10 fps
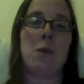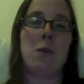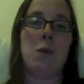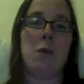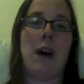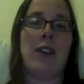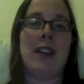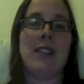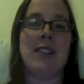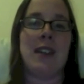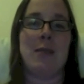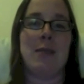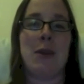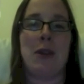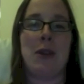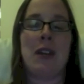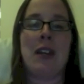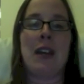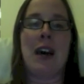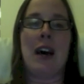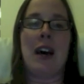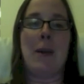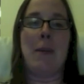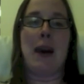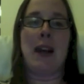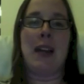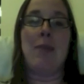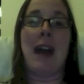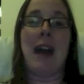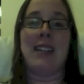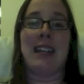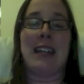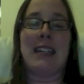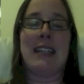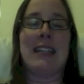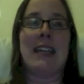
water ice on the moon uh, by impacting it,